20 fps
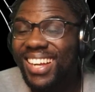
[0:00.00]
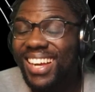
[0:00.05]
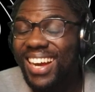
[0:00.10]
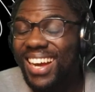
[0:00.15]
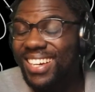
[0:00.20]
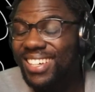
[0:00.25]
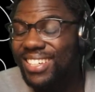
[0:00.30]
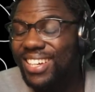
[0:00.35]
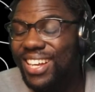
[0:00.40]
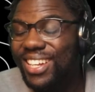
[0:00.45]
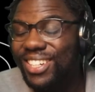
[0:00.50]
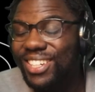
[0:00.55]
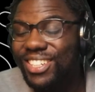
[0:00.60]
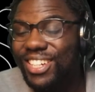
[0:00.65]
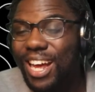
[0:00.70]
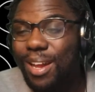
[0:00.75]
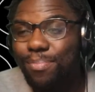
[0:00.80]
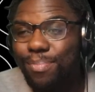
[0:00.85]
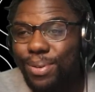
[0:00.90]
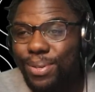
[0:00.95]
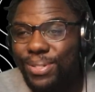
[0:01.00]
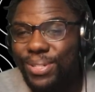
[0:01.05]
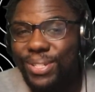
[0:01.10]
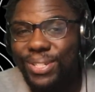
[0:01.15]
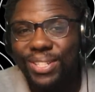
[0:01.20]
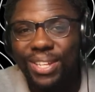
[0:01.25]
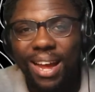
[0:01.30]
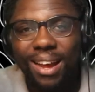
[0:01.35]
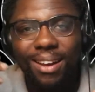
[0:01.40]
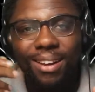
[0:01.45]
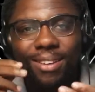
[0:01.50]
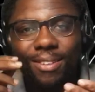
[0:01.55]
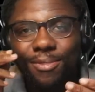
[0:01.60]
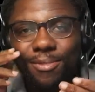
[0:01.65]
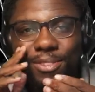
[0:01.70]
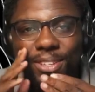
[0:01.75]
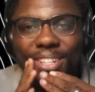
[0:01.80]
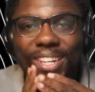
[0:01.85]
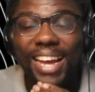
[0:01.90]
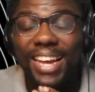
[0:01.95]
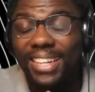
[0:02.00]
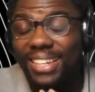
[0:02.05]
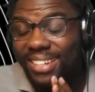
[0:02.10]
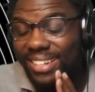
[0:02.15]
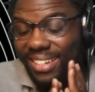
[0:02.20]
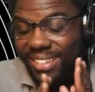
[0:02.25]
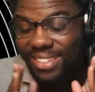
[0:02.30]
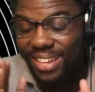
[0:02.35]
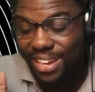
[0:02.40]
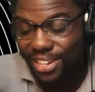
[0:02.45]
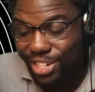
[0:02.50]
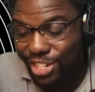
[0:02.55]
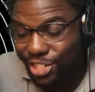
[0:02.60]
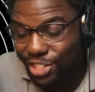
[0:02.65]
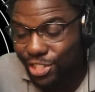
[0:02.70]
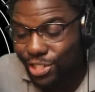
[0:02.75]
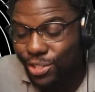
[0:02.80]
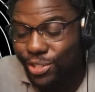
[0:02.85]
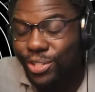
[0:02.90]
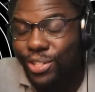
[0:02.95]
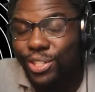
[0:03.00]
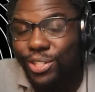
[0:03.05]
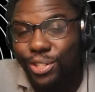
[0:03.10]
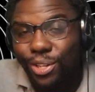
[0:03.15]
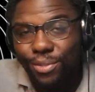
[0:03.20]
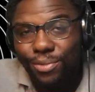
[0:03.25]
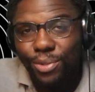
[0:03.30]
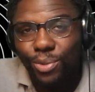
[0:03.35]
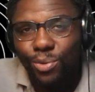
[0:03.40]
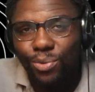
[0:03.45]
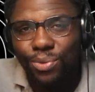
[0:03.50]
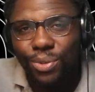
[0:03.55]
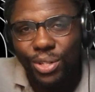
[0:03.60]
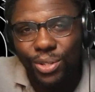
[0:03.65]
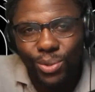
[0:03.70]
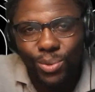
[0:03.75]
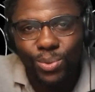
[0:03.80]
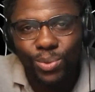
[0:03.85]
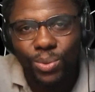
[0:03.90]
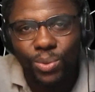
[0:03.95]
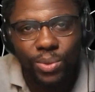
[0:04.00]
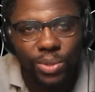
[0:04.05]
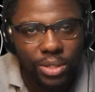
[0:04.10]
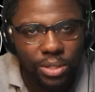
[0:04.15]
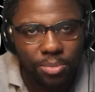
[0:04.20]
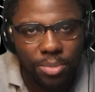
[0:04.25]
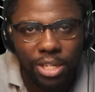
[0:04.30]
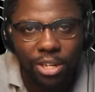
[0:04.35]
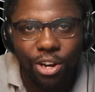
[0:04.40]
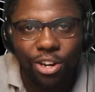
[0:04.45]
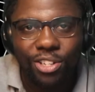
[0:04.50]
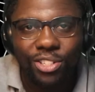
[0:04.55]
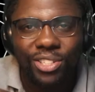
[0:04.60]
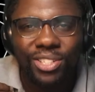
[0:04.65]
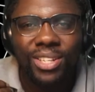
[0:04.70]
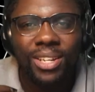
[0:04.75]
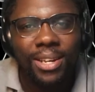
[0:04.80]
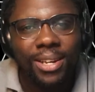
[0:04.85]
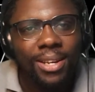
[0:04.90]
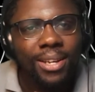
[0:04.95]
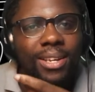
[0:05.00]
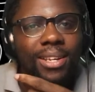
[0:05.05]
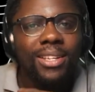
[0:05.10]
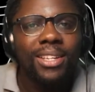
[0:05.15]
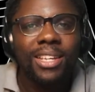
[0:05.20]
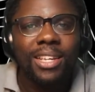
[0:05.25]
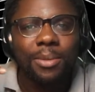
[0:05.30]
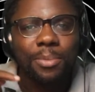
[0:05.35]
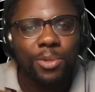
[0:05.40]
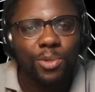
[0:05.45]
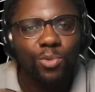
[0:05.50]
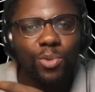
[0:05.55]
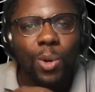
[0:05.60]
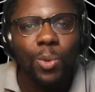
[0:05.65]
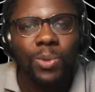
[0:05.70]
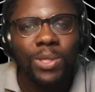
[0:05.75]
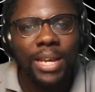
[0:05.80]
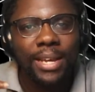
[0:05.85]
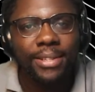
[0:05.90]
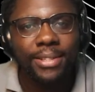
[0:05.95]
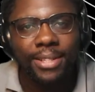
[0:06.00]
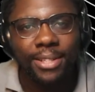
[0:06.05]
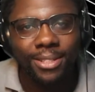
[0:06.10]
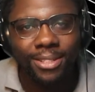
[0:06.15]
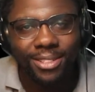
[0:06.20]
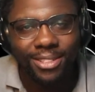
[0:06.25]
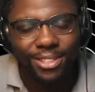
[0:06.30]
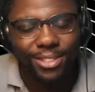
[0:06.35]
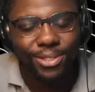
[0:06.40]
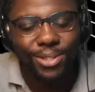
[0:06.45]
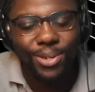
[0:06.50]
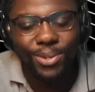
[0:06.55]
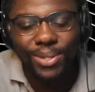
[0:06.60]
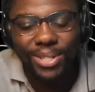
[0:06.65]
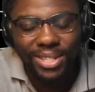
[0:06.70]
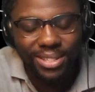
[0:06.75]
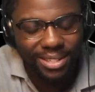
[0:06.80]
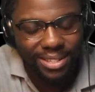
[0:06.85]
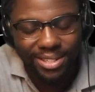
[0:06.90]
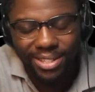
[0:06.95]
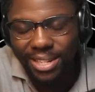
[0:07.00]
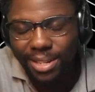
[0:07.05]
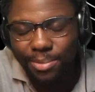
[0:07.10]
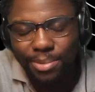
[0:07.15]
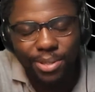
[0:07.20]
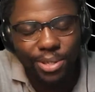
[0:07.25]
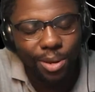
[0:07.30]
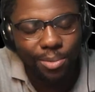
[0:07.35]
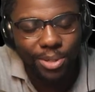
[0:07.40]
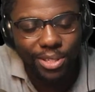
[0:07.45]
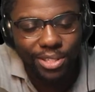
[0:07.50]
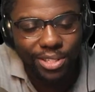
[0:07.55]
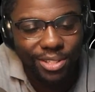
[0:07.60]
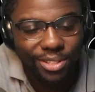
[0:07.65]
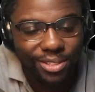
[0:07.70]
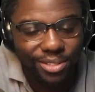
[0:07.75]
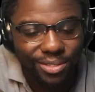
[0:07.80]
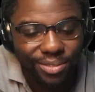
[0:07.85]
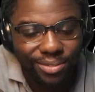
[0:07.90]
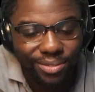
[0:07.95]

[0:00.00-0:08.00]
And then that person is not going to feel like they need to love you for you because it keeps rotating, you know, it, it keeps coming in.